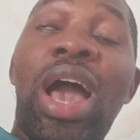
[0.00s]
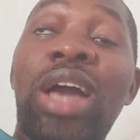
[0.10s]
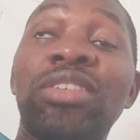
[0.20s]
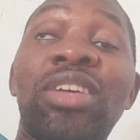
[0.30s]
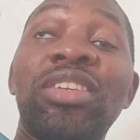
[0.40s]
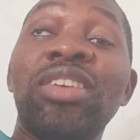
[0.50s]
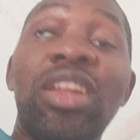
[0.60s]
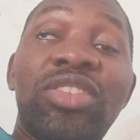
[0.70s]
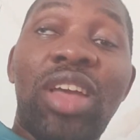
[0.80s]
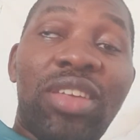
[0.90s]
And it's an
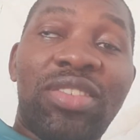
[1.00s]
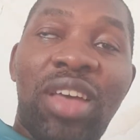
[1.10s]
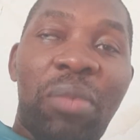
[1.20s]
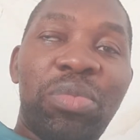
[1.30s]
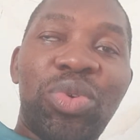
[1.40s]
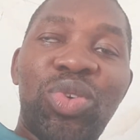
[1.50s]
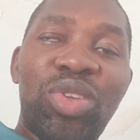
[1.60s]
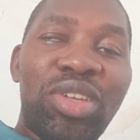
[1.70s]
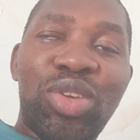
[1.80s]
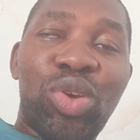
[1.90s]
English exam,
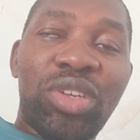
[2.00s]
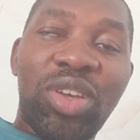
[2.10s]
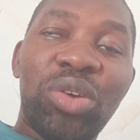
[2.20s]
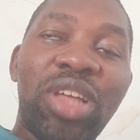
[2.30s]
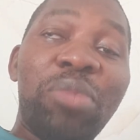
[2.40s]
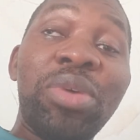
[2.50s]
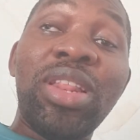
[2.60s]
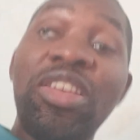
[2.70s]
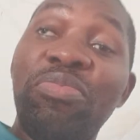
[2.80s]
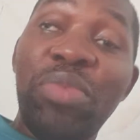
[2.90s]
you understand what I
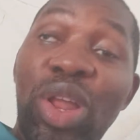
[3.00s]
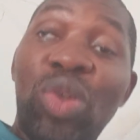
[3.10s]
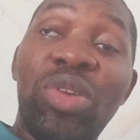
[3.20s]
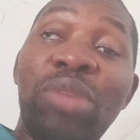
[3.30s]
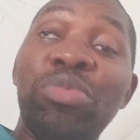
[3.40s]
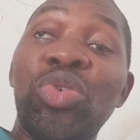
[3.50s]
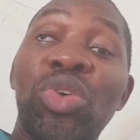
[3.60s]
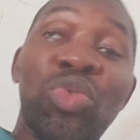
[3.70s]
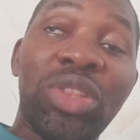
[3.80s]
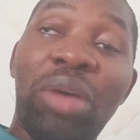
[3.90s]
mean? Leave me alone, let me
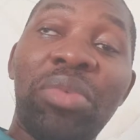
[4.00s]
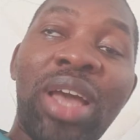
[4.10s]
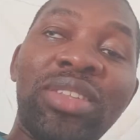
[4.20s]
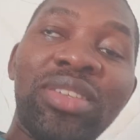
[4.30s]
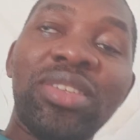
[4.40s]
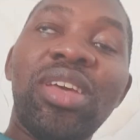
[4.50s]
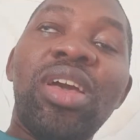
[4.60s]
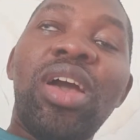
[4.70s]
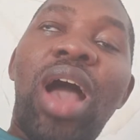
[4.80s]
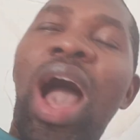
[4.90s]
write what I'm writing.
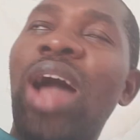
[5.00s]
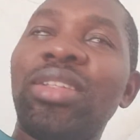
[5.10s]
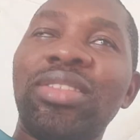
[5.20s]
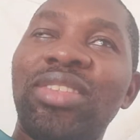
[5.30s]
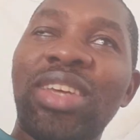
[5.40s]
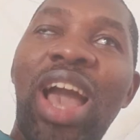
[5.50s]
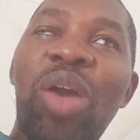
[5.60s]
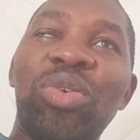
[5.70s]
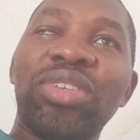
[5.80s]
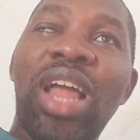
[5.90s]
And the
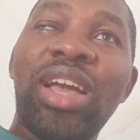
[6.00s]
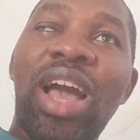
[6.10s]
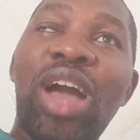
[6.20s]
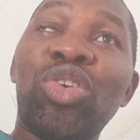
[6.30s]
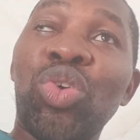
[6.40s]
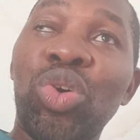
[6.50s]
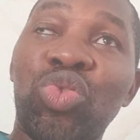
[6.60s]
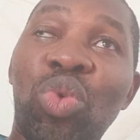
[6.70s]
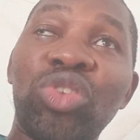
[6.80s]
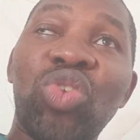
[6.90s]
guy was like,
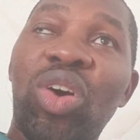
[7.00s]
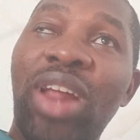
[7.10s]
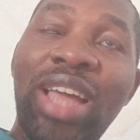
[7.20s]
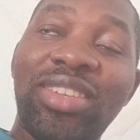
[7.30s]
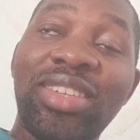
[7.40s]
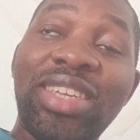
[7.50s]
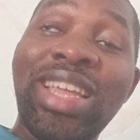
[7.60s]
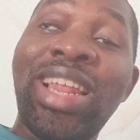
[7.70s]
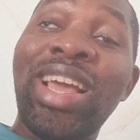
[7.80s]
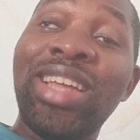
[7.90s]
wrote what you're writing
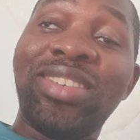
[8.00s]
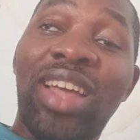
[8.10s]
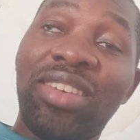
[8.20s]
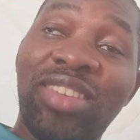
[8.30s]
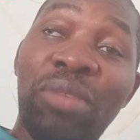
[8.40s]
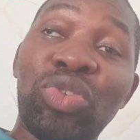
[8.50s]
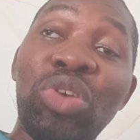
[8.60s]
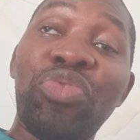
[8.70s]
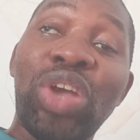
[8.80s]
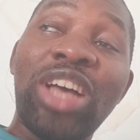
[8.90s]
in an English exam. So
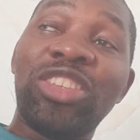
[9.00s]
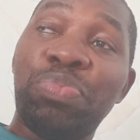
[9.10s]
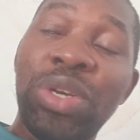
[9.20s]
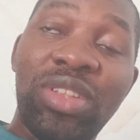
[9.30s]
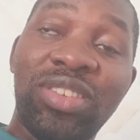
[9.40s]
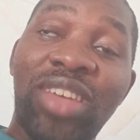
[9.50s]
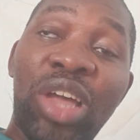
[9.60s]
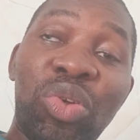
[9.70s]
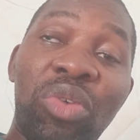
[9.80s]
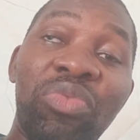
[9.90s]
if you can speak this
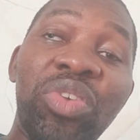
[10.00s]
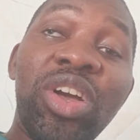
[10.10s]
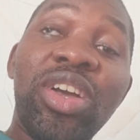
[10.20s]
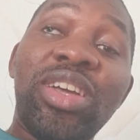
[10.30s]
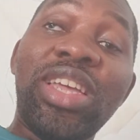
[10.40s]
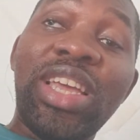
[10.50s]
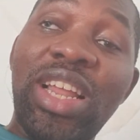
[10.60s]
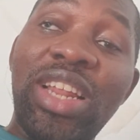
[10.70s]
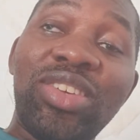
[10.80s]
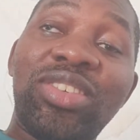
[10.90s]
kind of
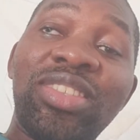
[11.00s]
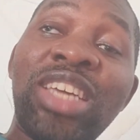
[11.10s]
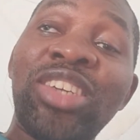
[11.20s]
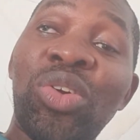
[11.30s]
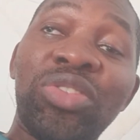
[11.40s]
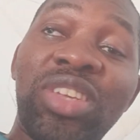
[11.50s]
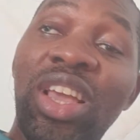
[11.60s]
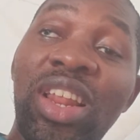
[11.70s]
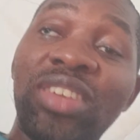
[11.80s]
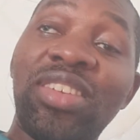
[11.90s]
English, dangerous
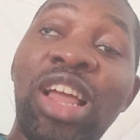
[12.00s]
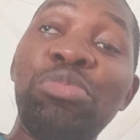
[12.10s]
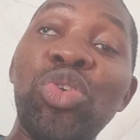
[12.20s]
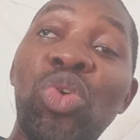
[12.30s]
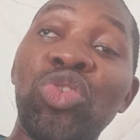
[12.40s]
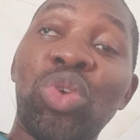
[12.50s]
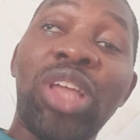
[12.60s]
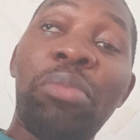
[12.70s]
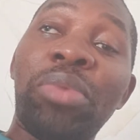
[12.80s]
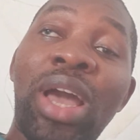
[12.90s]
English, let me write what
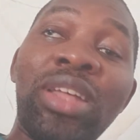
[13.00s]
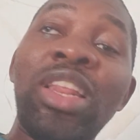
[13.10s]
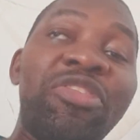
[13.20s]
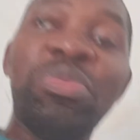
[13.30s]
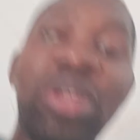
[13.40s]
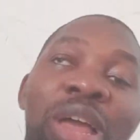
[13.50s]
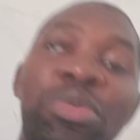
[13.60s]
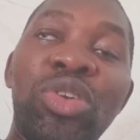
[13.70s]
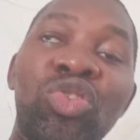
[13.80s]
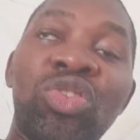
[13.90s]
I'm writing. Leave me, let
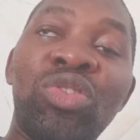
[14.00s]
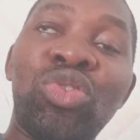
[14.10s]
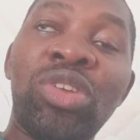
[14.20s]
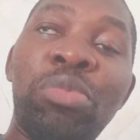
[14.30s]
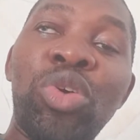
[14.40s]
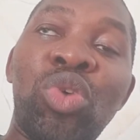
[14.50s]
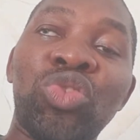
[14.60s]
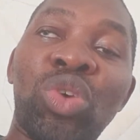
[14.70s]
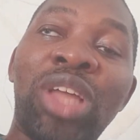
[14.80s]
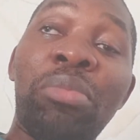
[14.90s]
me
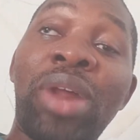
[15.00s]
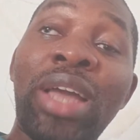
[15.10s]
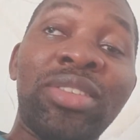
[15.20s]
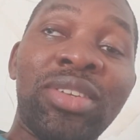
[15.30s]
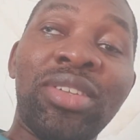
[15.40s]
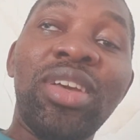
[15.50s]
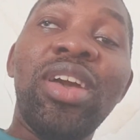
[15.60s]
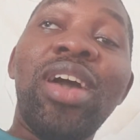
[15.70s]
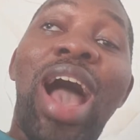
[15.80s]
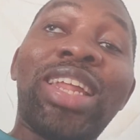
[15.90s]
write what I'm writing.
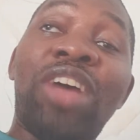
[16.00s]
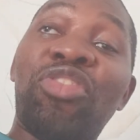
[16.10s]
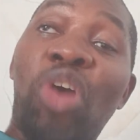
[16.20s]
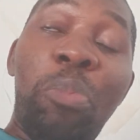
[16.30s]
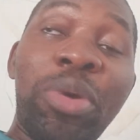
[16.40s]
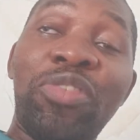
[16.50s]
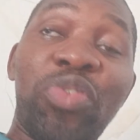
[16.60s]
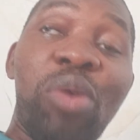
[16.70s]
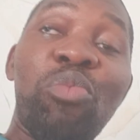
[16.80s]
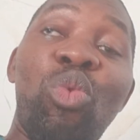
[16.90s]
And I've copied
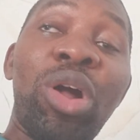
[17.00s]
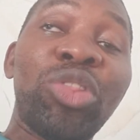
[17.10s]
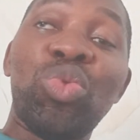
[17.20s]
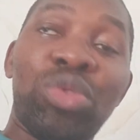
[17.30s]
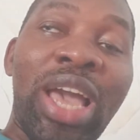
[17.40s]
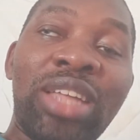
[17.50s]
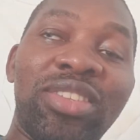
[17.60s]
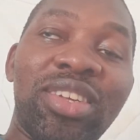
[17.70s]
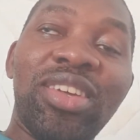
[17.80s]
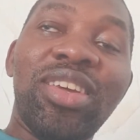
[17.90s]
from 1 to
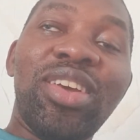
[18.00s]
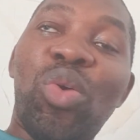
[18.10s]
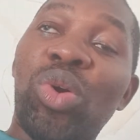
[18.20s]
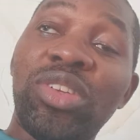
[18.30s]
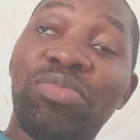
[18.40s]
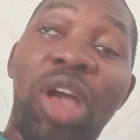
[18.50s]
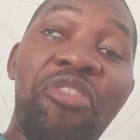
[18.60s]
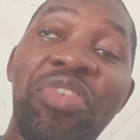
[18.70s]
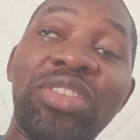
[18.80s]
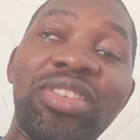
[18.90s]
90. What is my
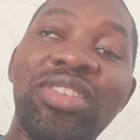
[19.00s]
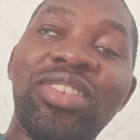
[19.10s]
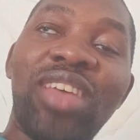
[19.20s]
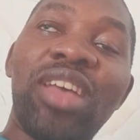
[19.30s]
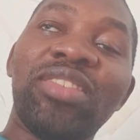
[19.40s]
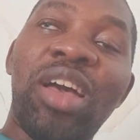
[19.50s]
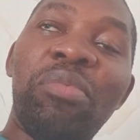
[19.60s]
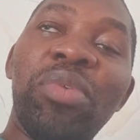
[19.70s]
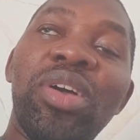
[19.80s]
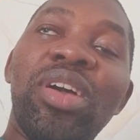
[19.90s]
fate in this
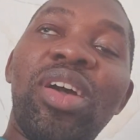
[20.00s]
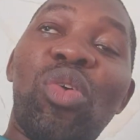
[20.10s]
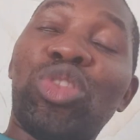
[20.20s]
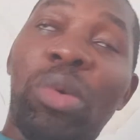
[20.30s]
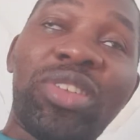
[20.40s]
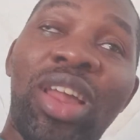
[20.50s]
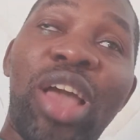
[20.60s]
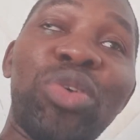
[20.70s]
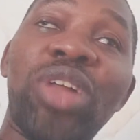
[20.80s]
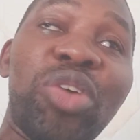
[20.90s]
exam? Automatically
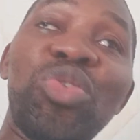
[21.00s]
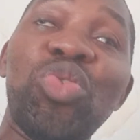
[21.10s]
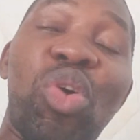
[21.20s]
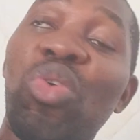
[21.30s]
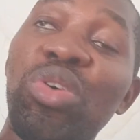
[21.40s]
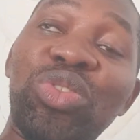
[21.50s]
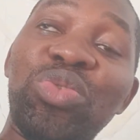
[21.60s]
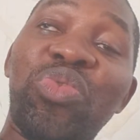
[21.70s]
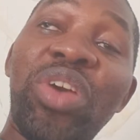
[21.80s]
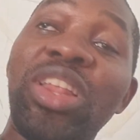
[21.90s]
I know that you're going
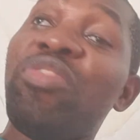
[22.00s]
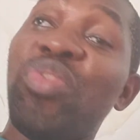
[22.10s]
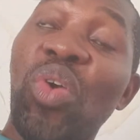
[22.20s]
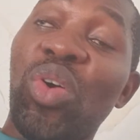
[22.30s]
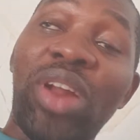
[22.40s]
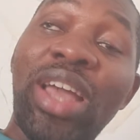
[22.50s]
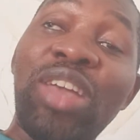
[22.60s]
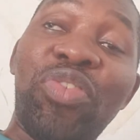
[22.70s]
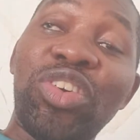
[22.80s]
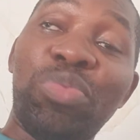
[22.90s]
to fail. If
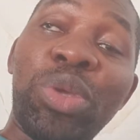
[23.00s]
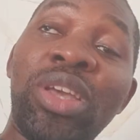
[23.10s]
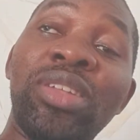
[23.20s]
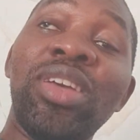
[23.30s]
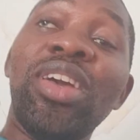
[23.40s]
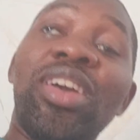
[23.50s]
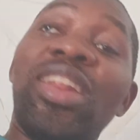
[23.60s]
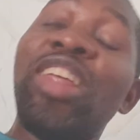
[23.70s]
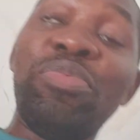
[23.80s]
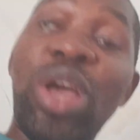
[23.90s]
you're speaking,
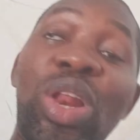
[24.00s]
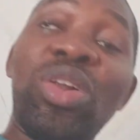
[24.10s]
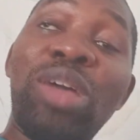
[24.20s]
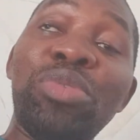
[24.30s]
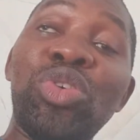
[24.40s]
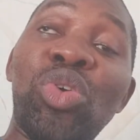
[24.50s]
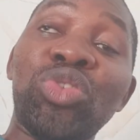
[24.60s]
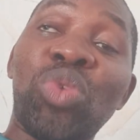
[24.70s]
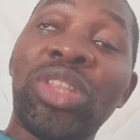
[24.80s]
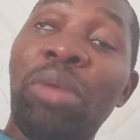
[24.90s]
leave me alone, let me
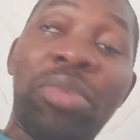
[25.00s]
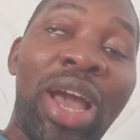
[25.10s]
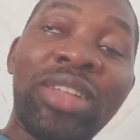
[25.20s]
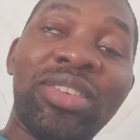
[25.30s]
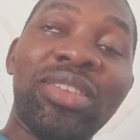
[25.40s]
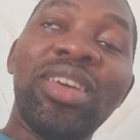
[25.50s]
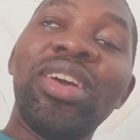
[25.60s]
write what I'm writing.